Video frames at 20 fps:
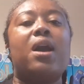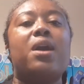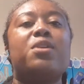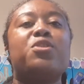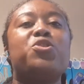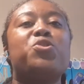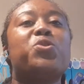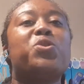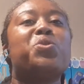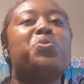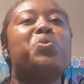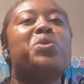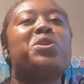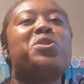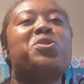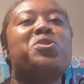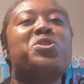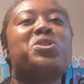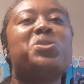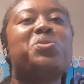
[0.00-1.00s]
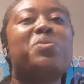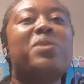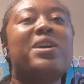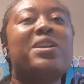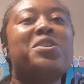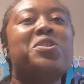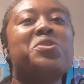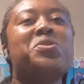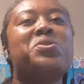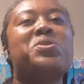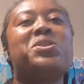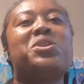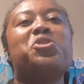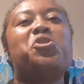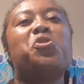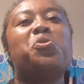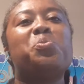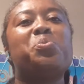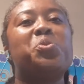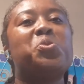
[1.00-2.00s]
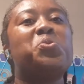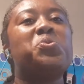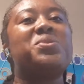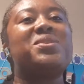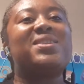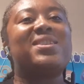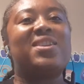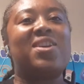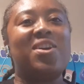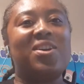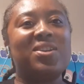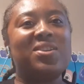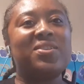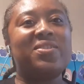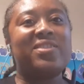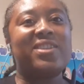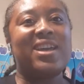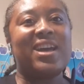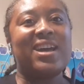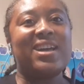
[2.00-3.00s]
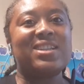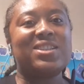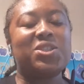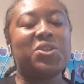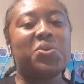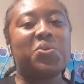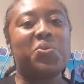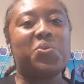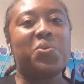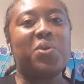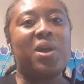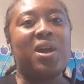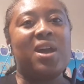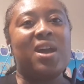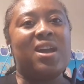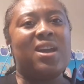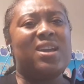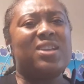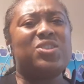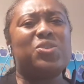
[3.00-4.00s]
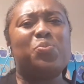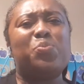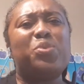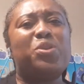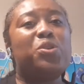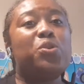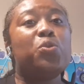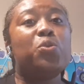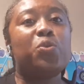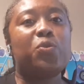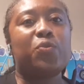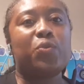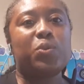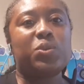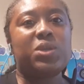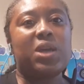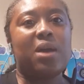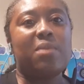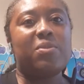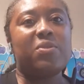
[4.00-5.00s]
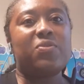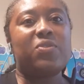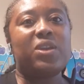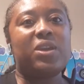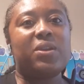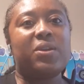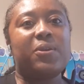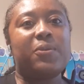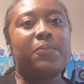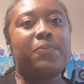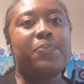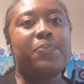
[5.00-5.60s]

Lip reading: You can wear your sweaters and your boots and all of that. So, it's a beautiful time of year.